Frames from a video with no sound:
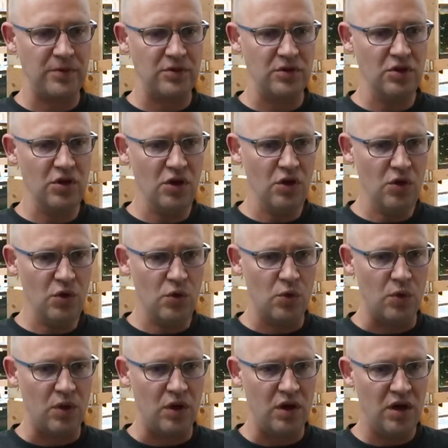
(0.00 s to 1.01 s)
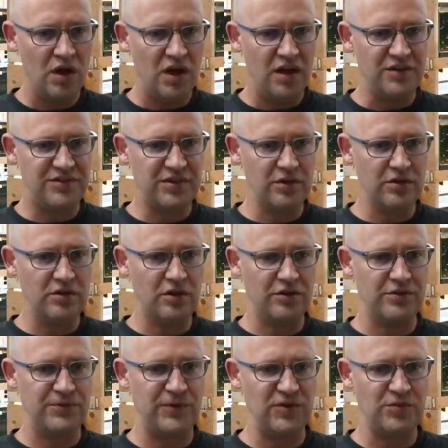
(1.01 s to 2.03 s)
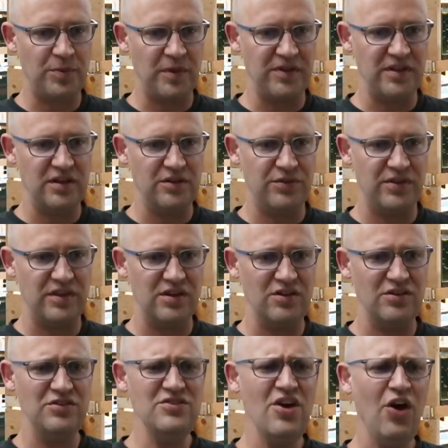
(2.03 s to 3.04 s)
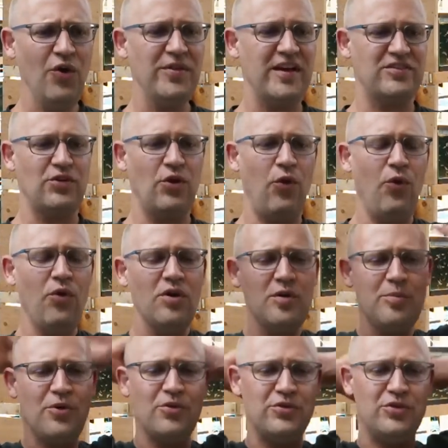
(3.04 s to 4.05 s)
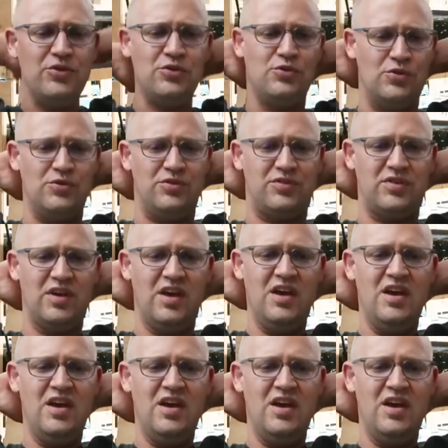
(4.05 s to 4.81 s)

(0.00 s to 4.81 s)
No. Is selling all their fish by the end of the year? No, that's horrible news.